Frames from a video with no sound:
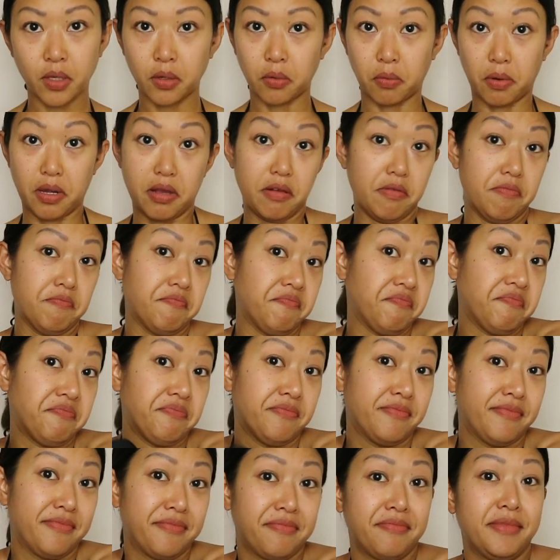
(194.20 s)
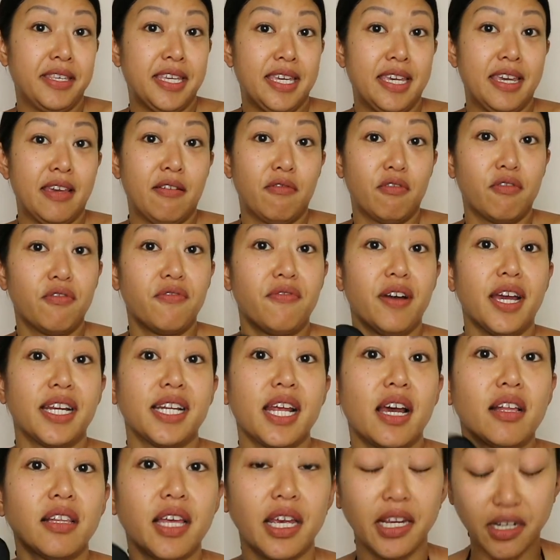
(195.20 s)
Well, we'll
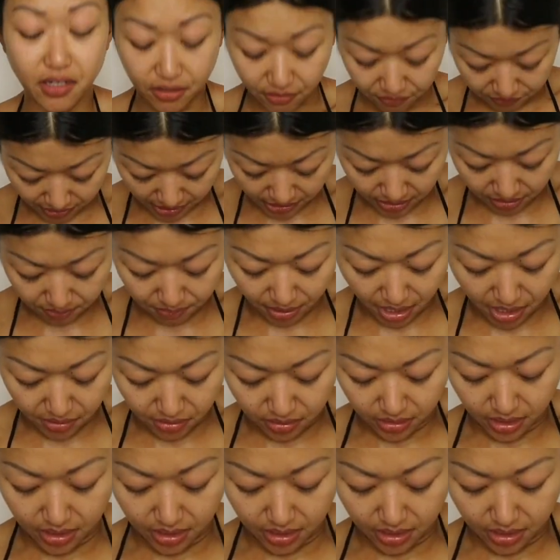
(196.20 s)
find out later if that's a bad